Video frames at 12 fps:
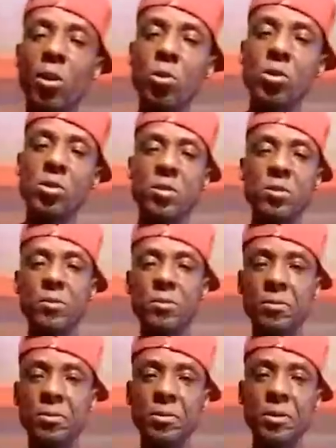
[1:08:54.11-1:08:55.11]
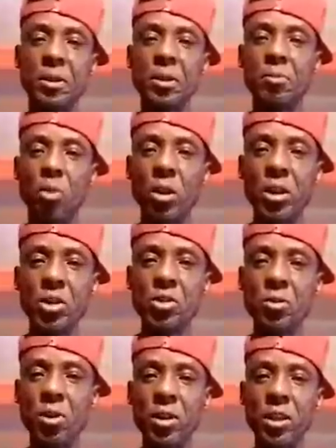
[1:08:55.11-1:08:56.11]
house,
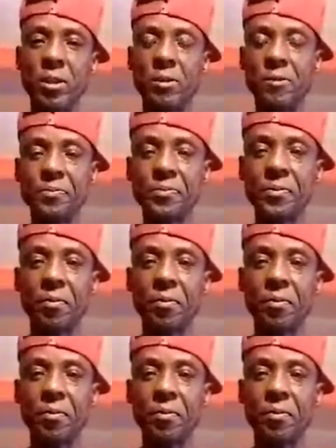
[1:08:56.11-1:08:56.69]
police running.